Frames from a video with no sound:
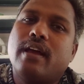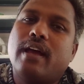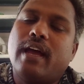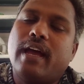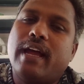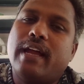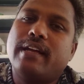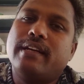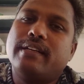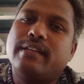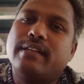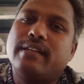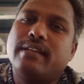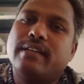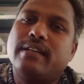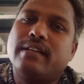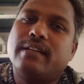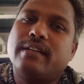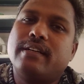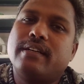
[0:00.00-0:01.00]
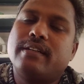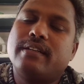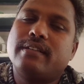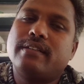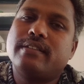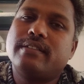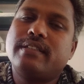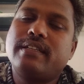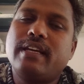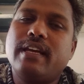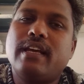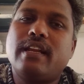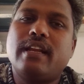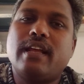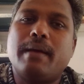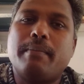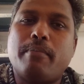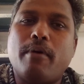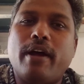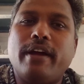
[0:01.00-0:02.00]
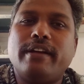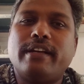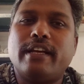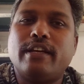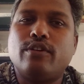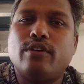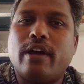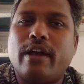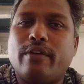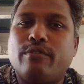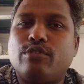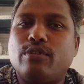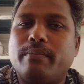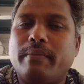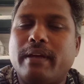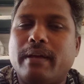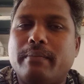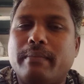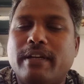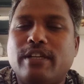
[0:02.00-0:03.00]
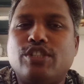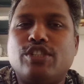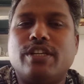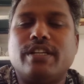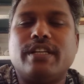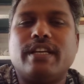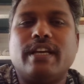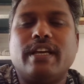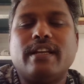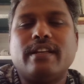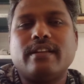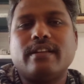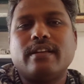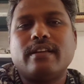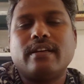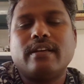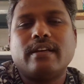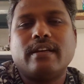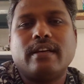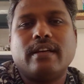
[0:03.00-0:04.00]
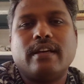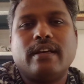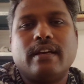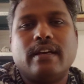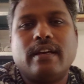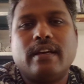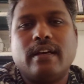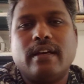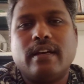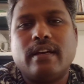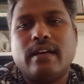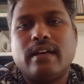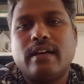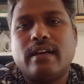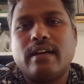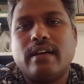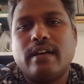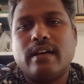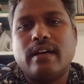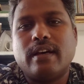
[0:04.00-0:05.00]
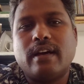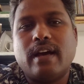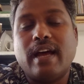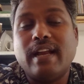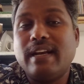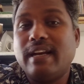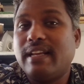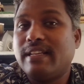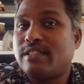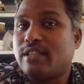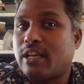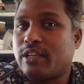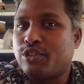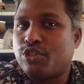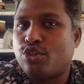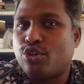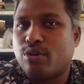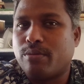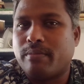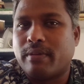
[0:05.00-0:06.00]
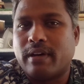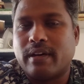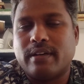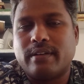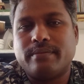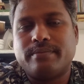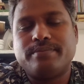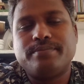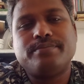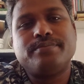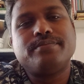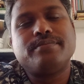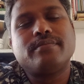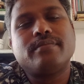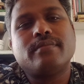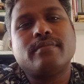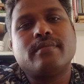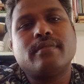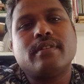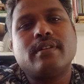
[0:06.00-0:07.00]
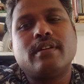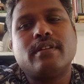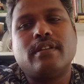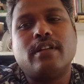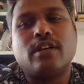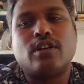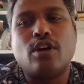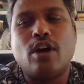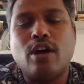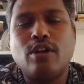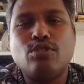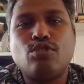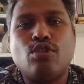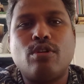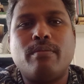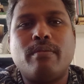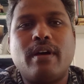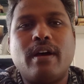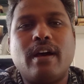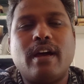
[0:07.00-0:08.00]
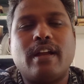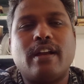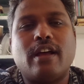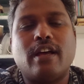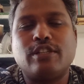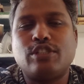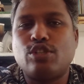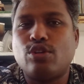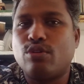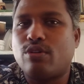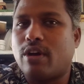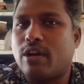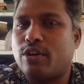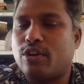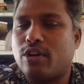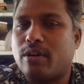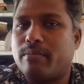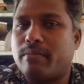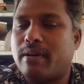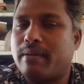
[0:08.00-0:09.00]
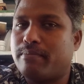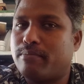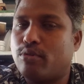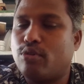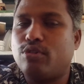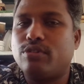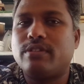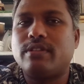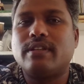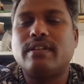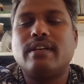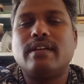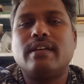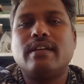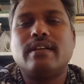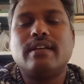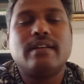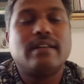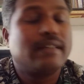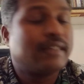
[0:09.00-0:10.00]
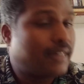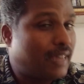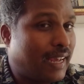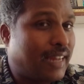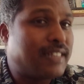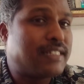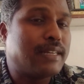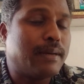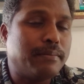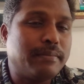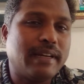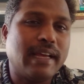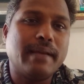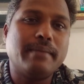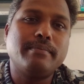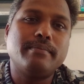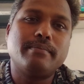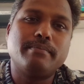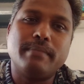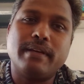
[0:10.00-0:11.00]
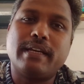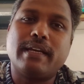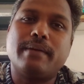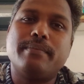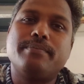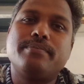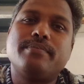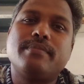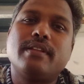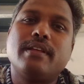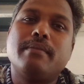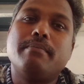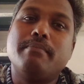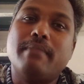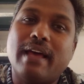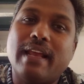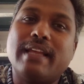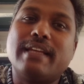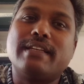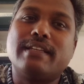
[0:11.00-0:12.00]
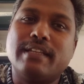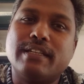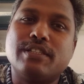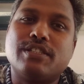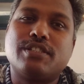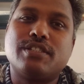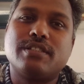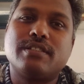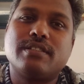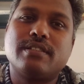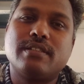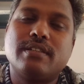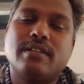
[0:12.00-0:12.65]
and uh, here a point I have to mention here uh, unless osteoma the chondroma and osteochondroma both can sometime become malignant